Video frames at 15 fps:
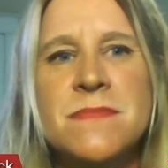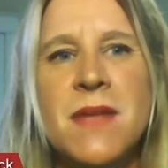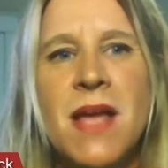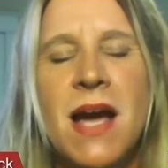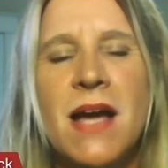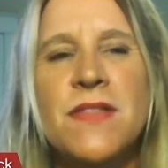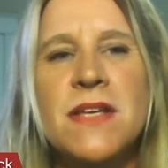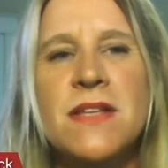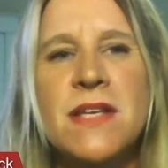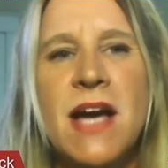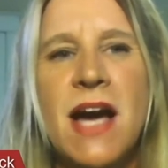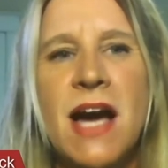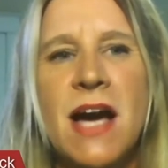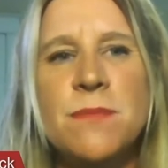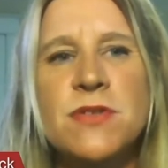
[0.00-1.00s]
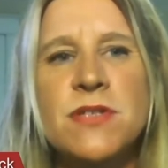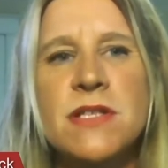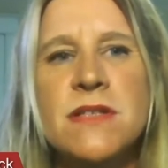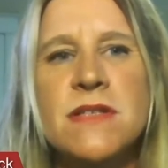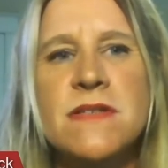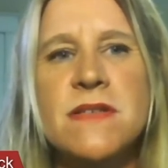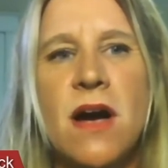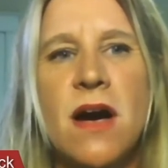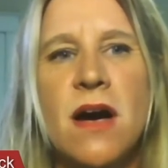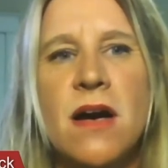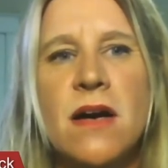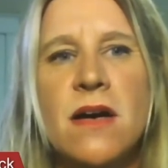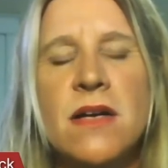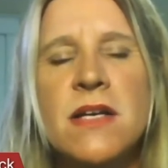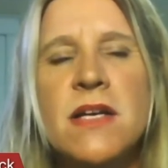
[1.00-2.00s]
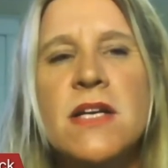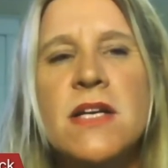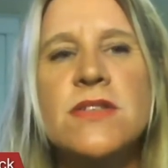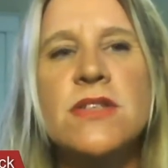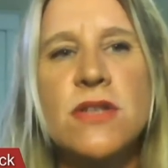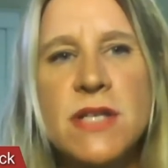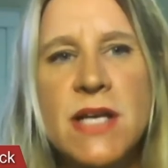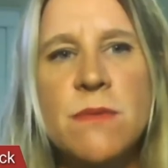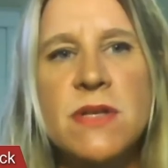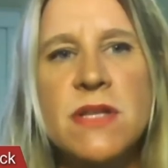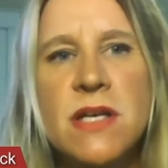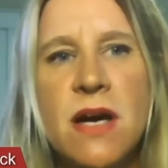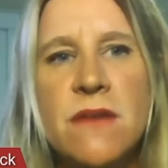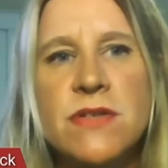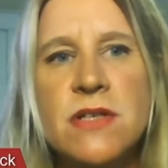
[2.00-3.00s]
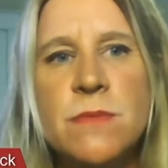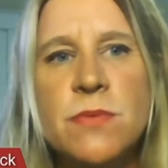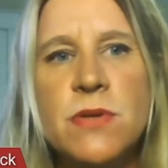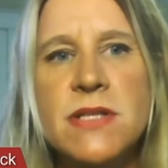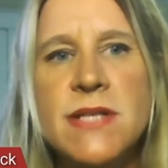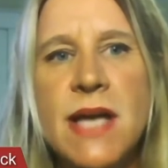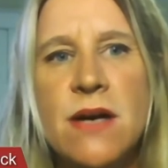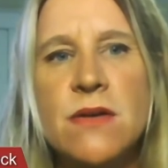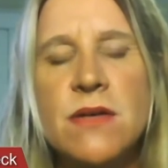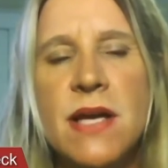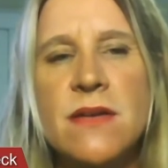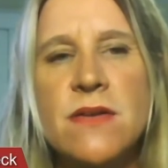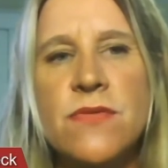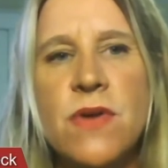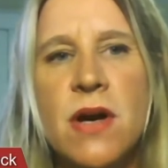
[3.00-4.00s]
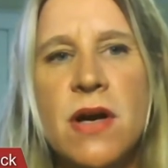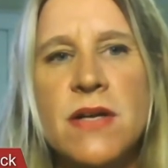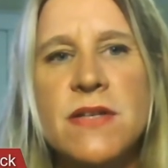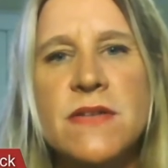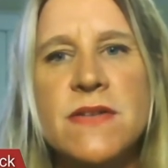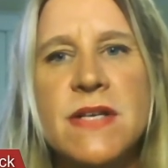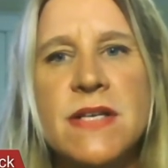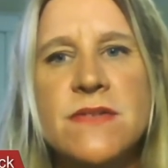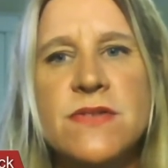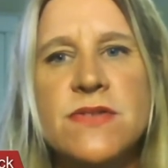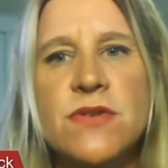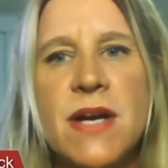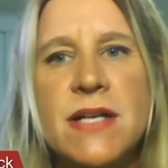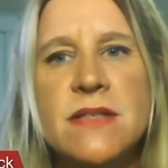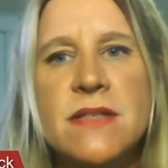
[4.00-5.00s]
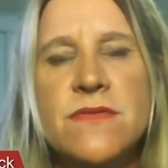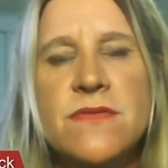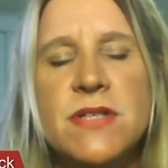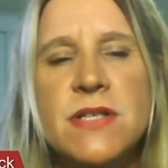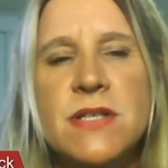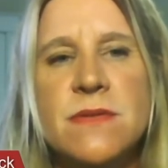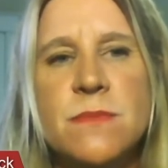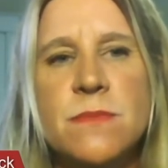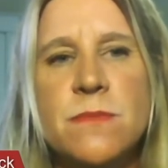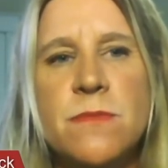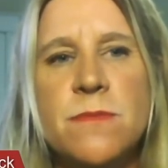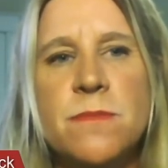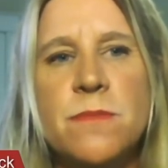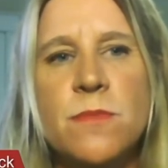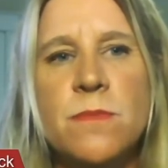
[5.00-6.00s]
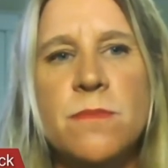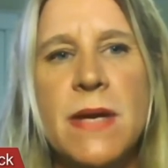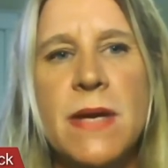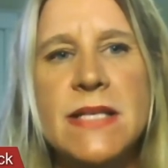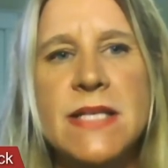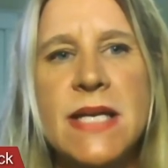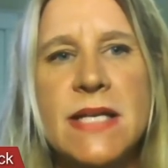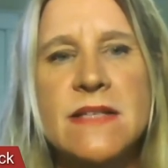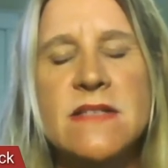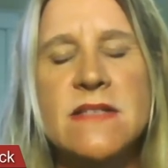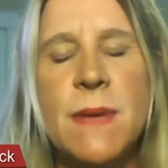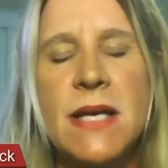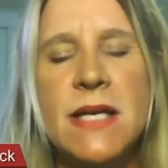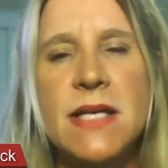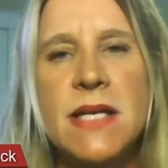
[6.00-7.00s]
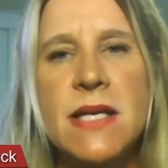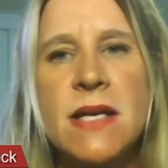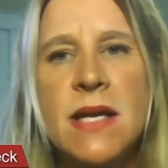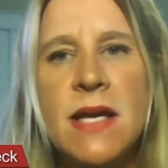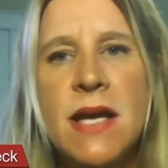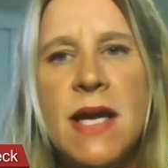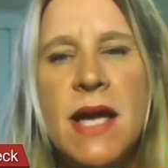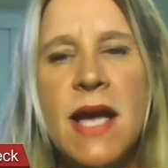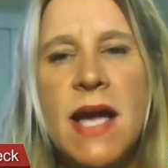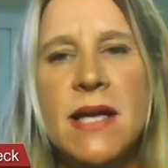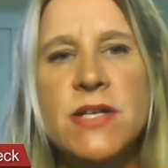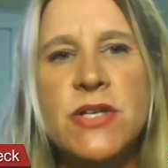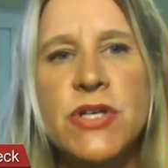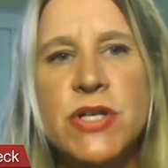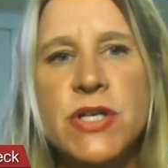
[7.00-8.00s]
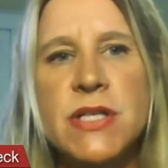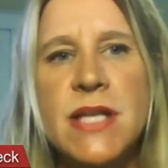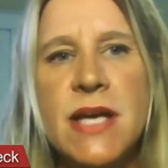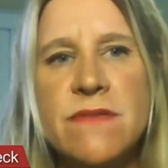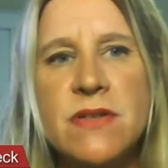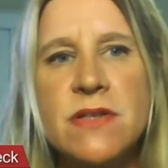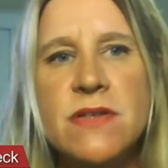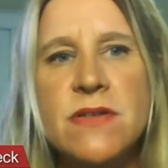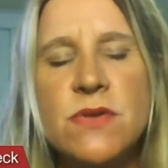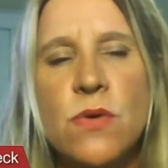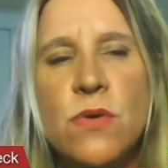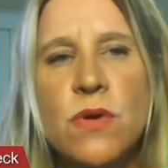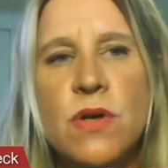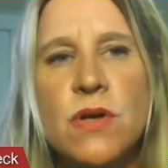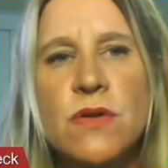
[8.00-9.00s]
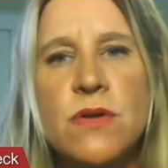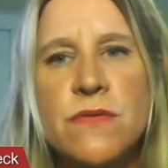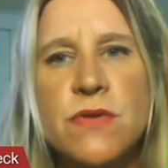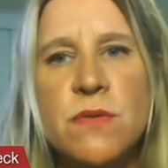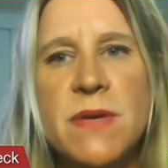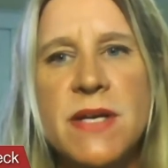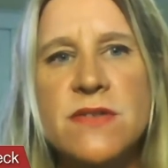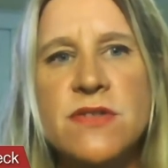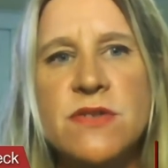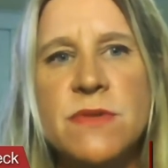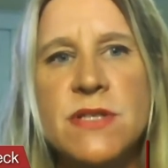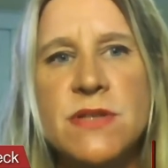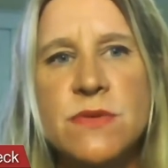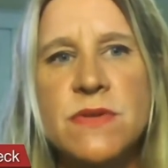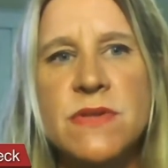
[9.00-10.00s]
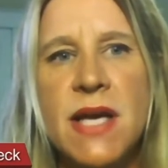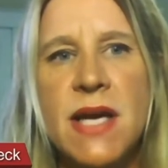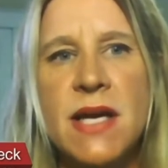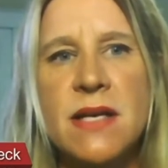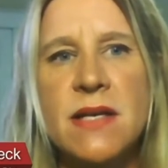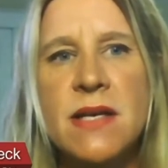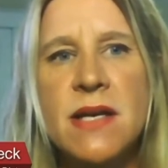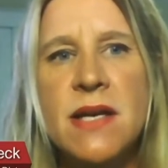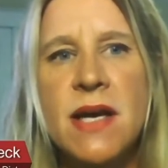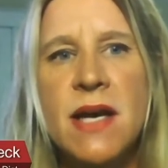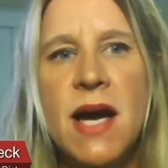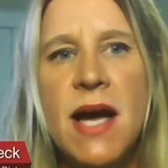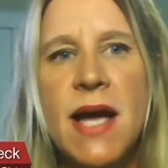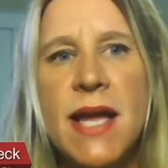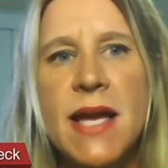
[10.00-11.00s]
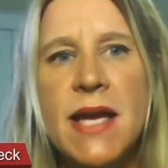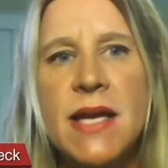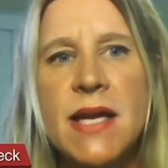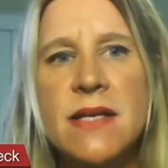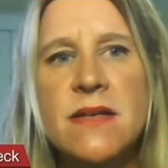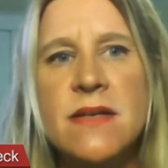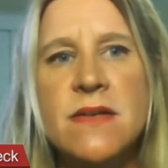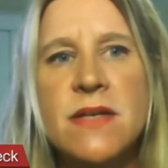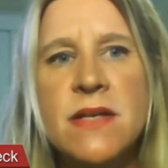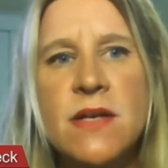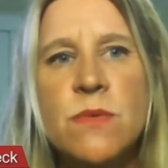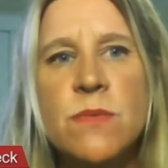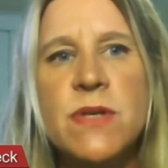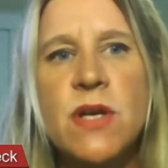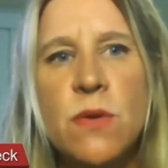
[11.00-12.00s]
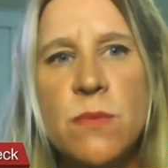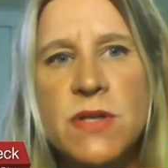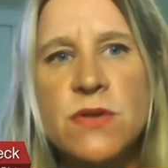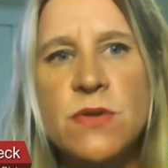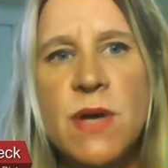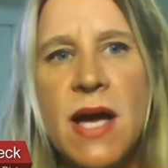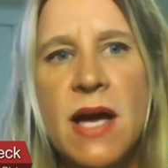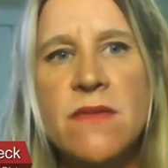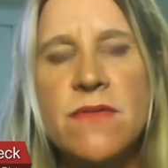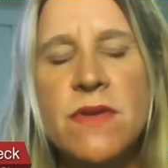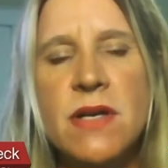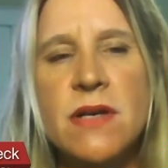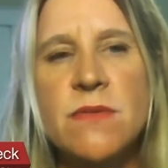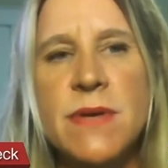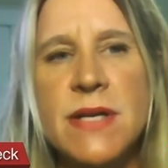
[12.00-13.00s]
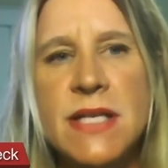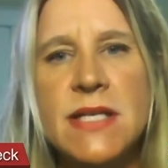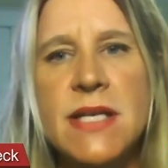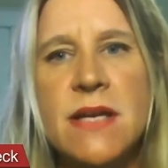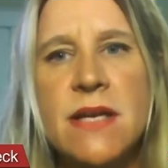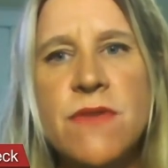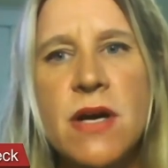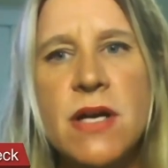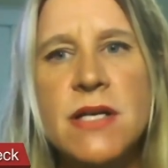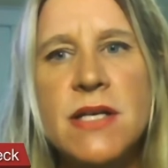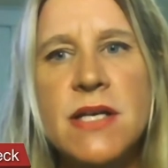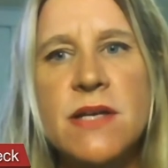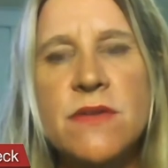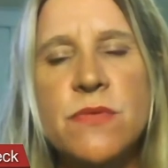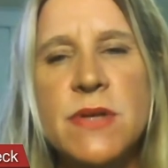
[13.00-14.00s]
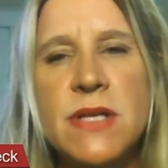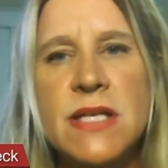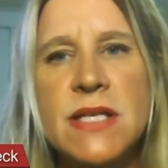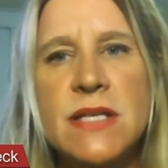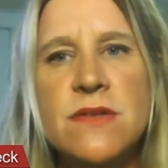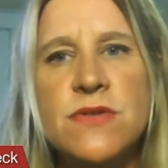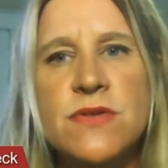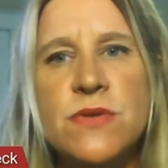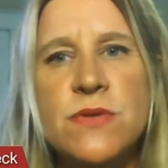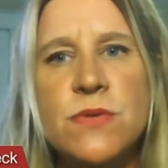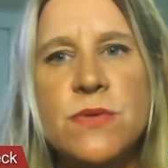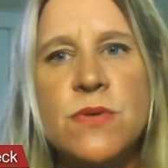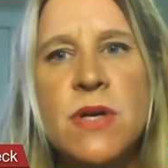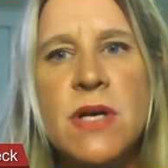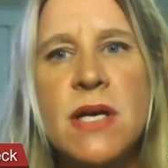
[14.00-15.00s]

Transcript: I think the options are to look at what the governor puts out as far as his directive to maintain spending at current levels or look for ways to reduce that. And we know we do have a rainy day fund if we need to